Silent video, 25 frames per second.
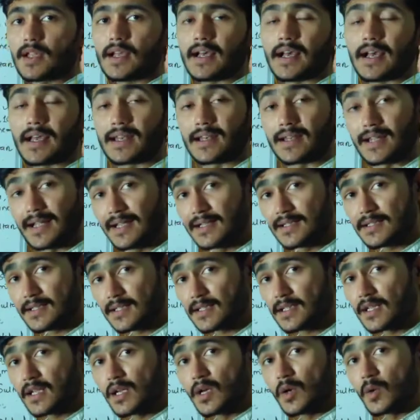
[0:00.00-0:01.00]
And
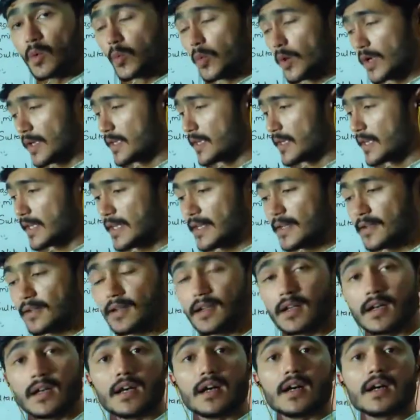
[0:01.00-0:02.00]
hence one
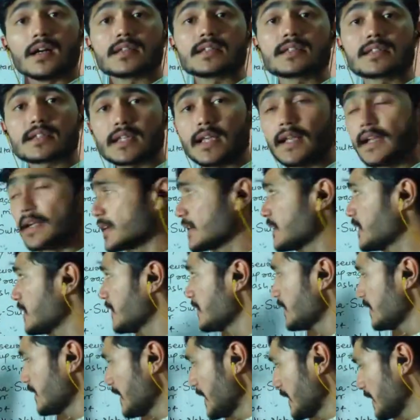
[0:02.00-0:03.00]
can
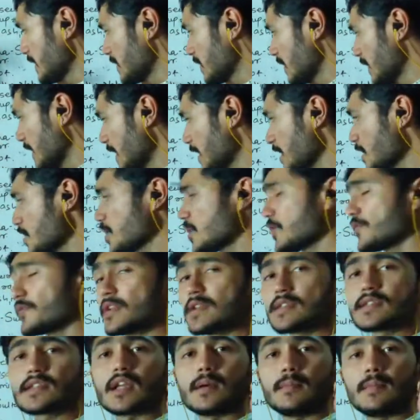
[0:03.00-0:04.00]
state at the end of
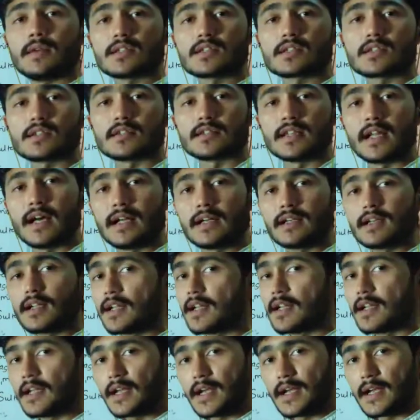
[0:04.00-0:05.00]
this chemistry
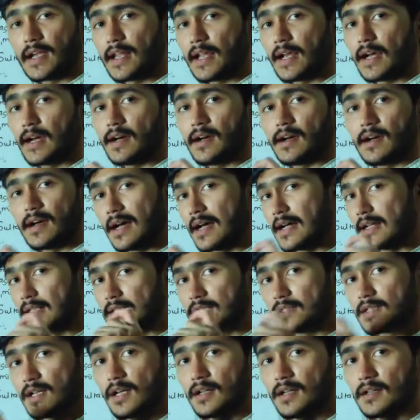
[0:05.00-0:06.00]
that India
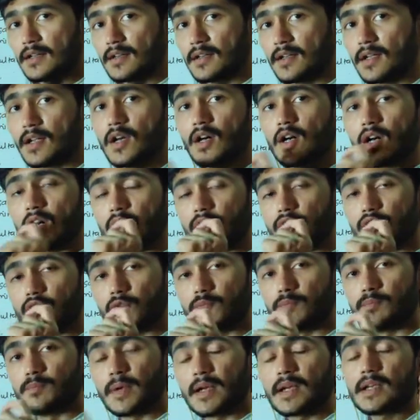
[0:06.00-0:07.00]
has done a
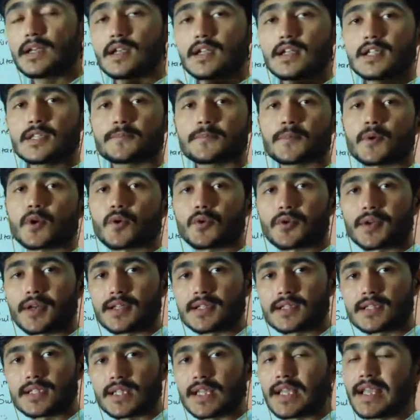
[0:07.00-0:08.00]
tremendous
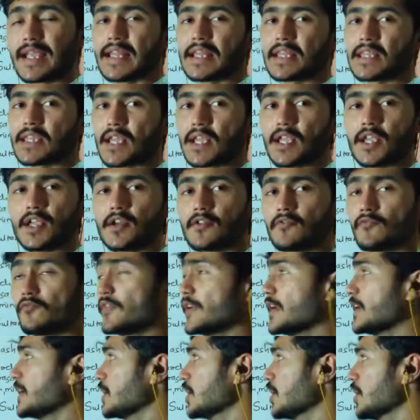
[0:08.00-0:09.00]
progress in the
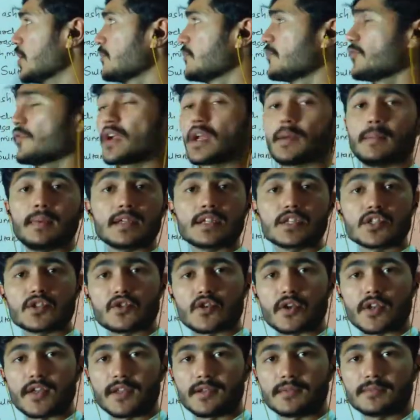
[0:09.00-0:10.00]
field of
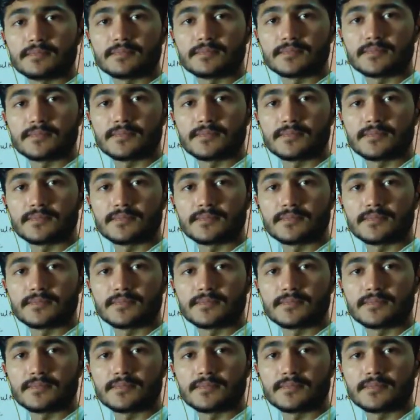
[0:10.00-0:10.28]
chemistry.